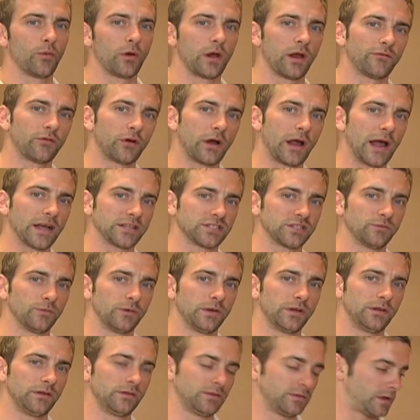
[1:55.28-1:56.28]
whatever action
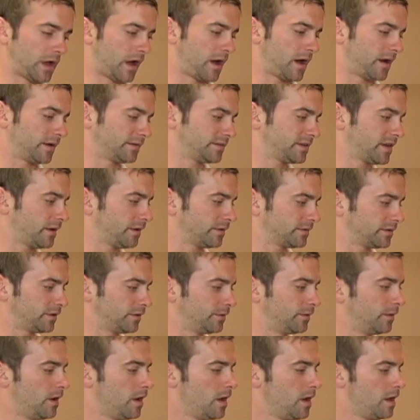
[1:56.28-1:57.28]
we tell it
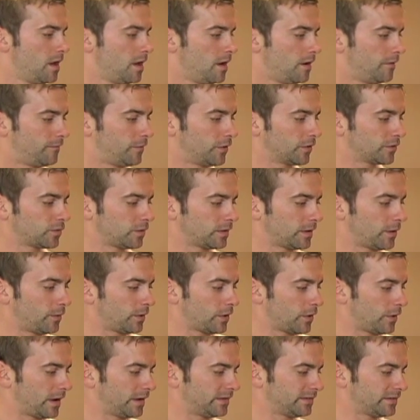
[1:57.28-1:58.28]
to. First one that we'll
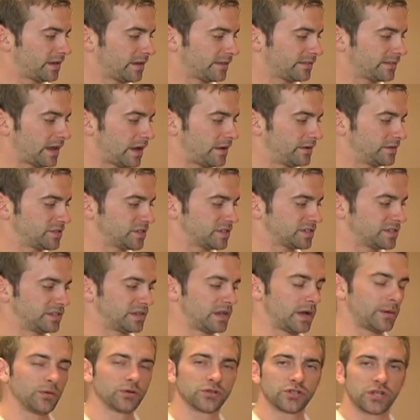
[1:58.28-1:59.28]
go ahead and test out is just a
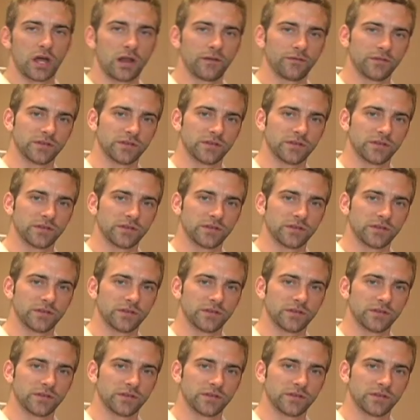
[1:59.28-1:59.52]
double shot of